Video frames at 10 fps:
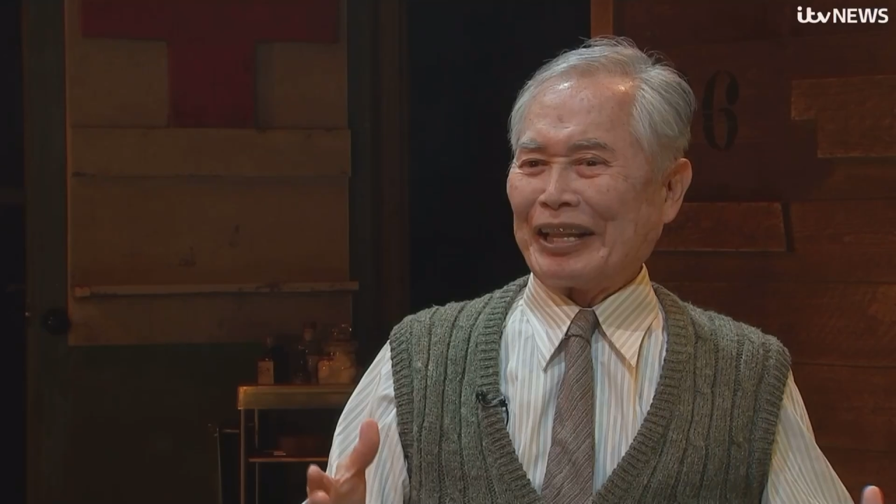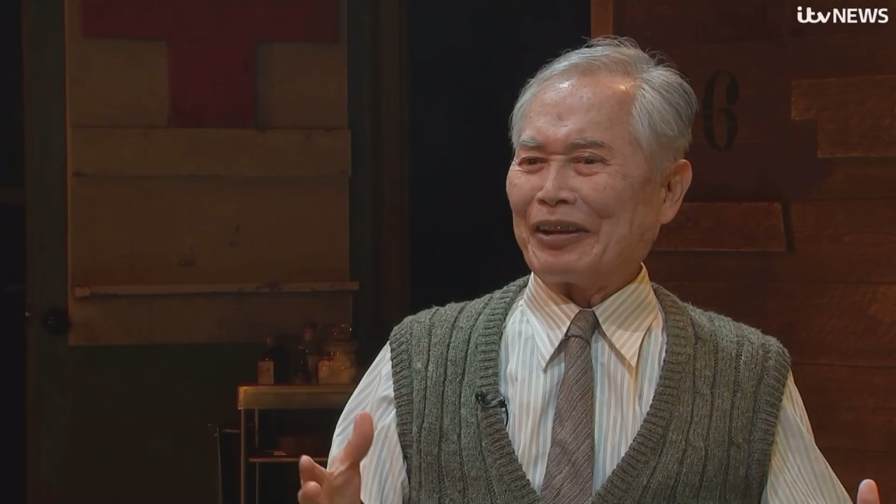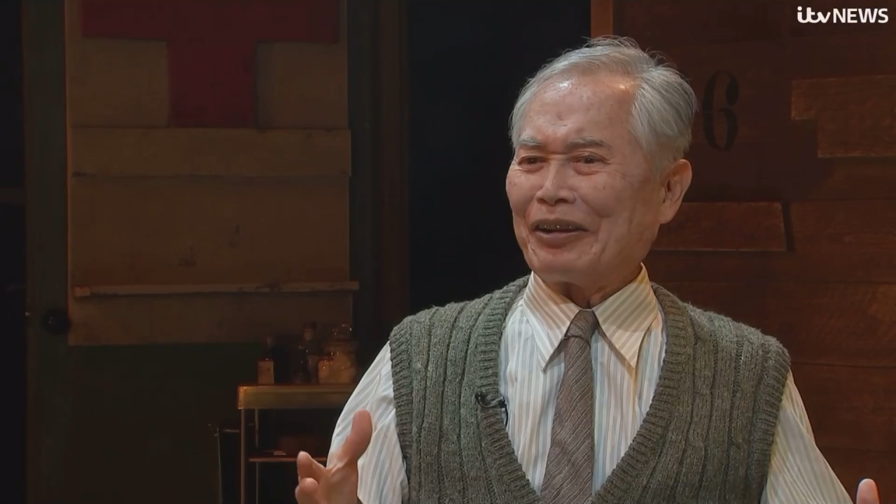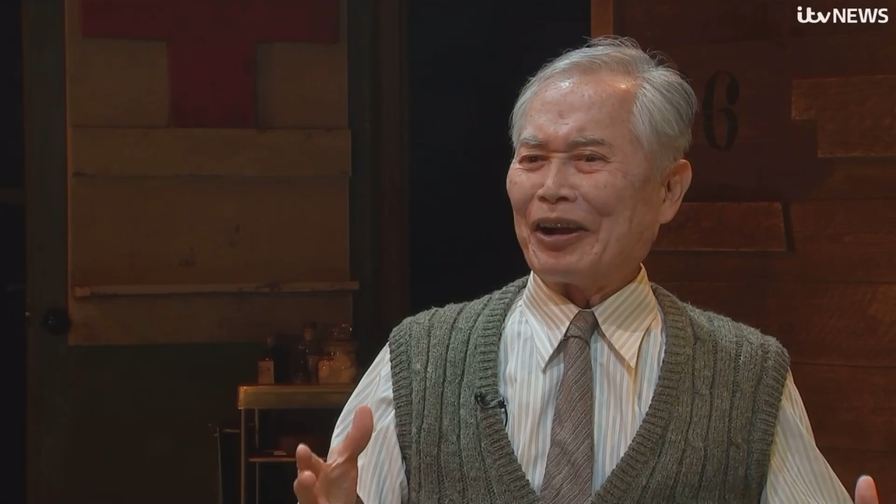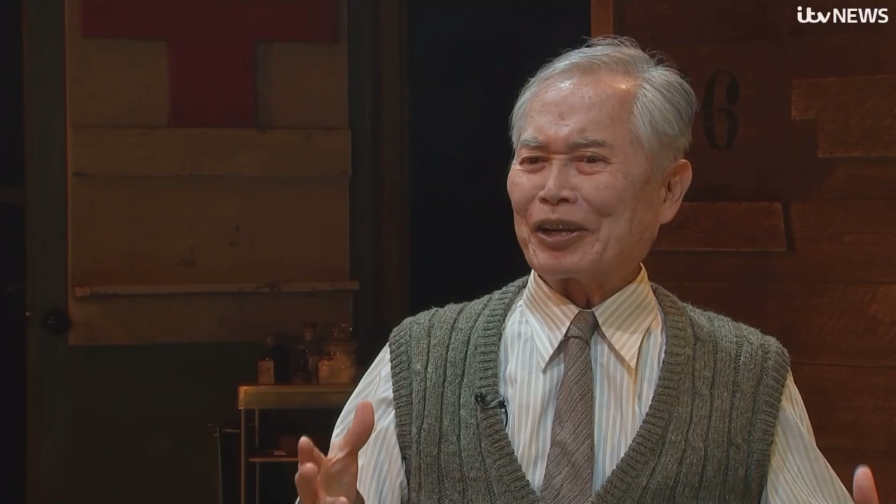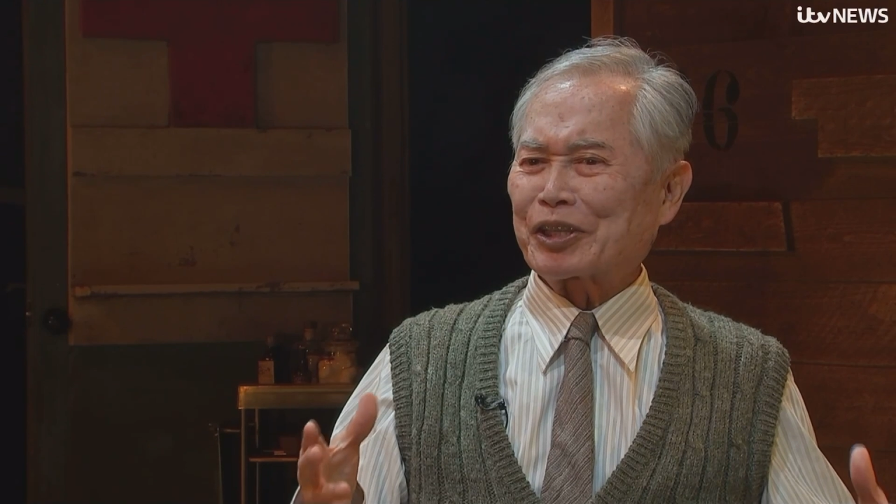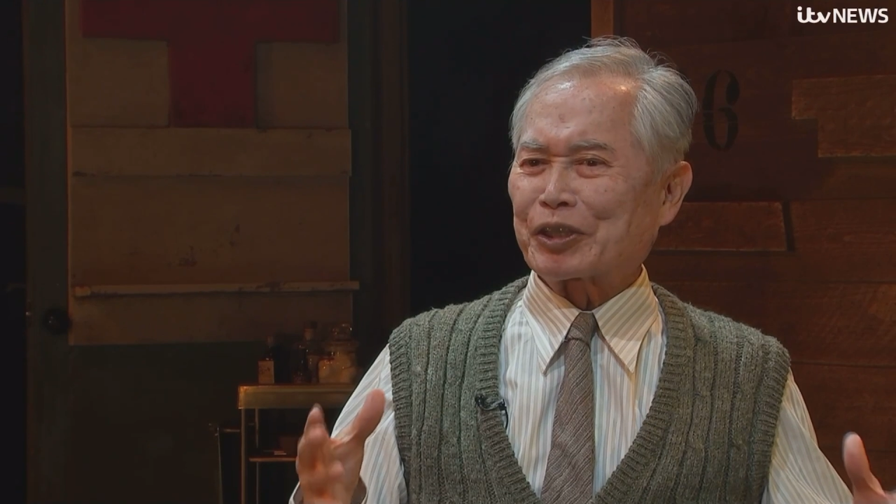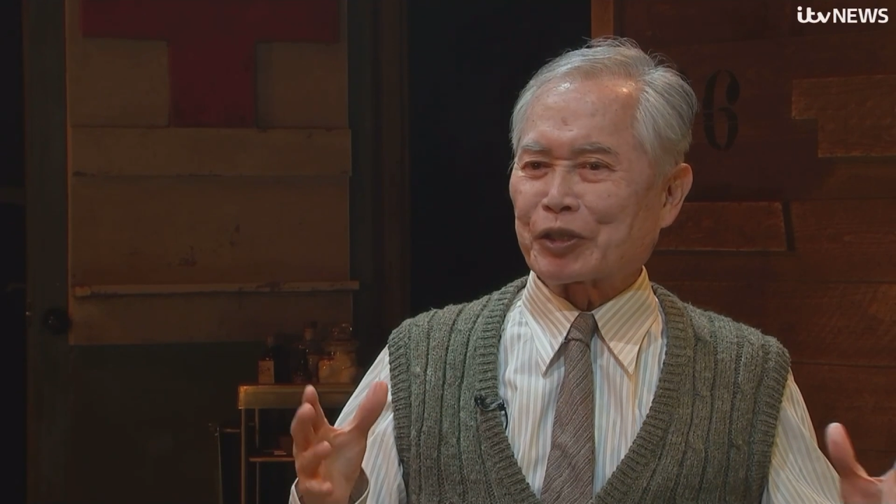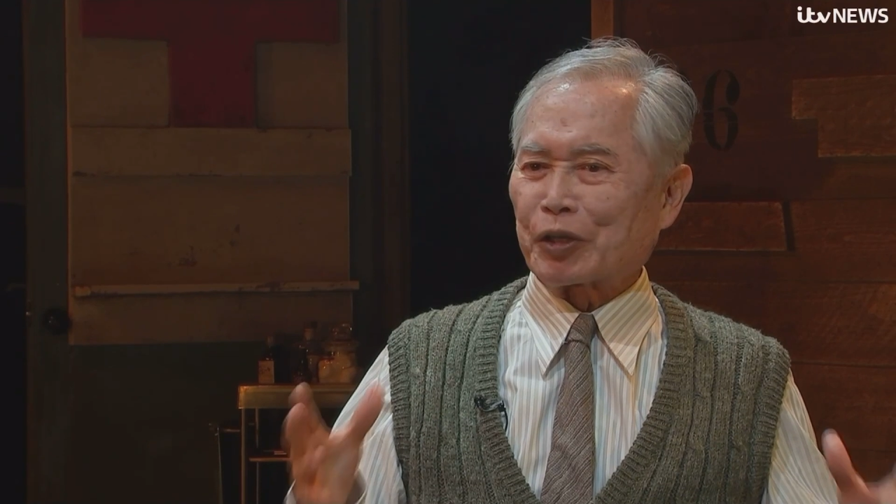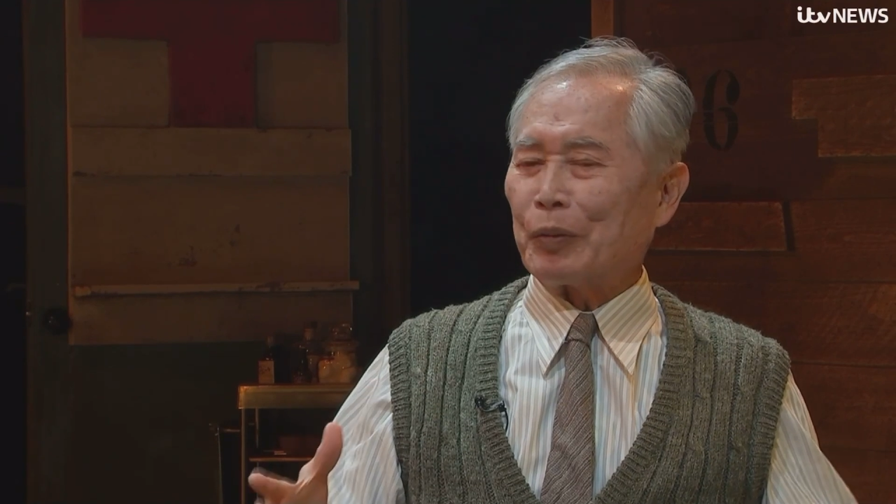There are
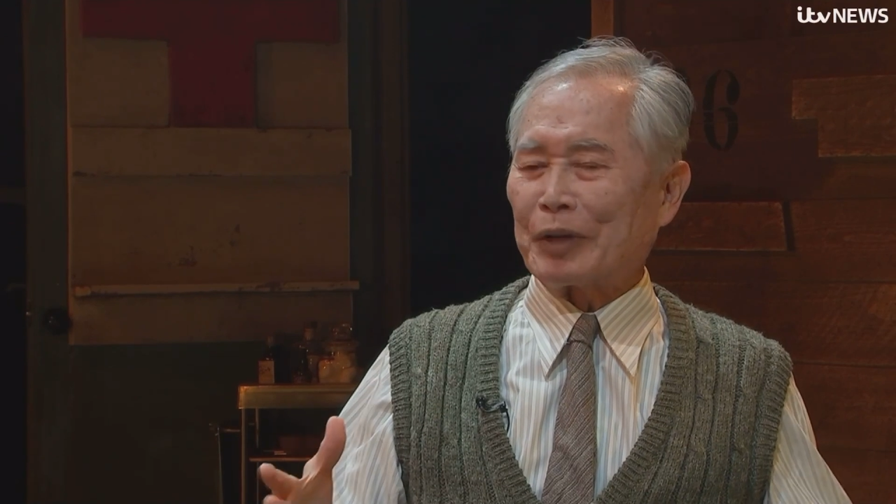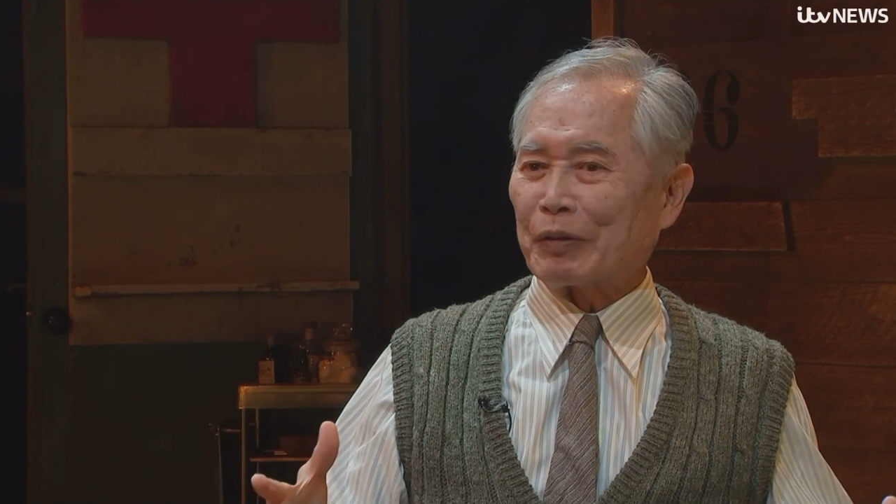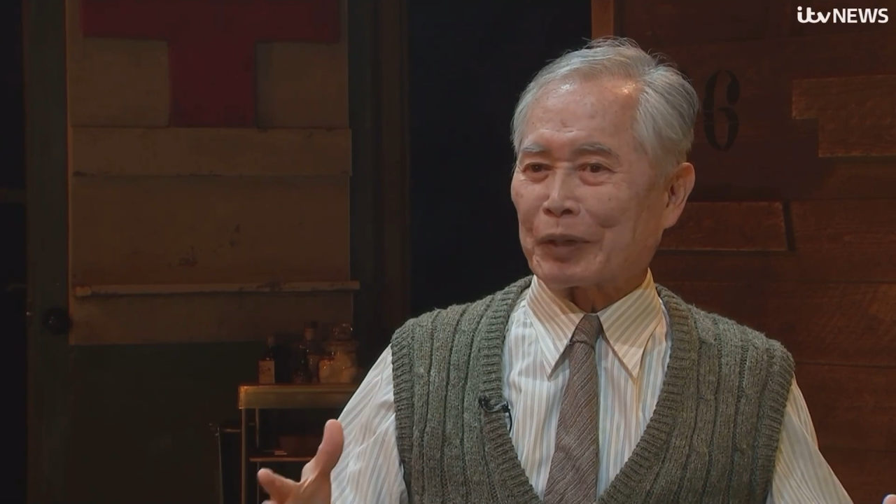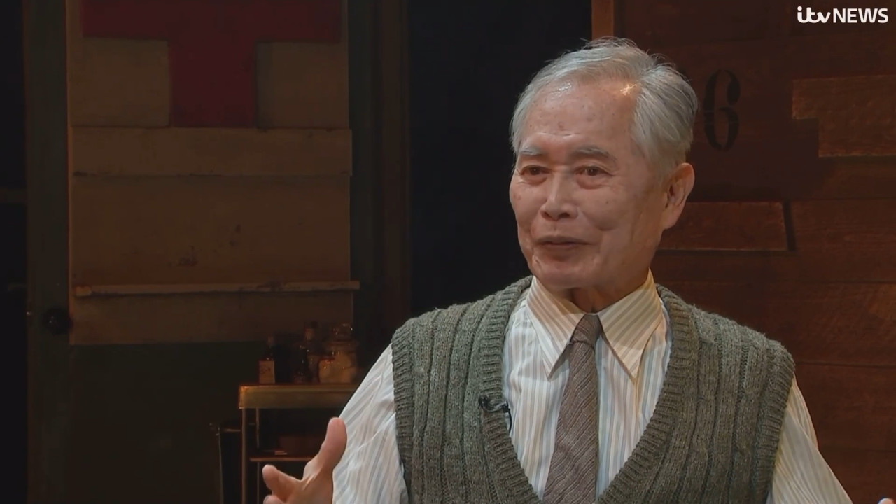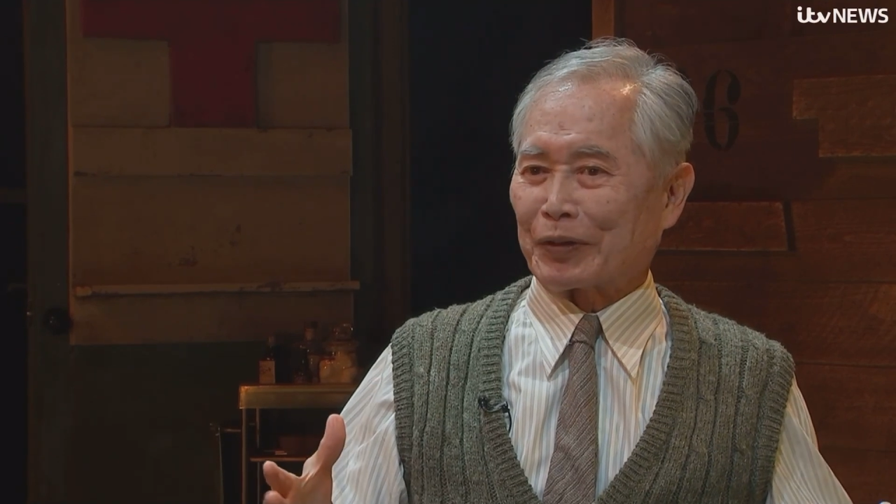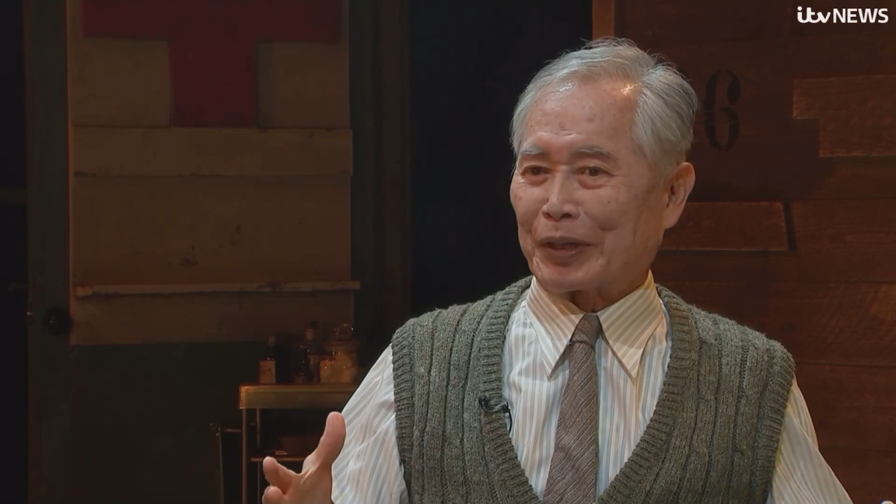so many wonderful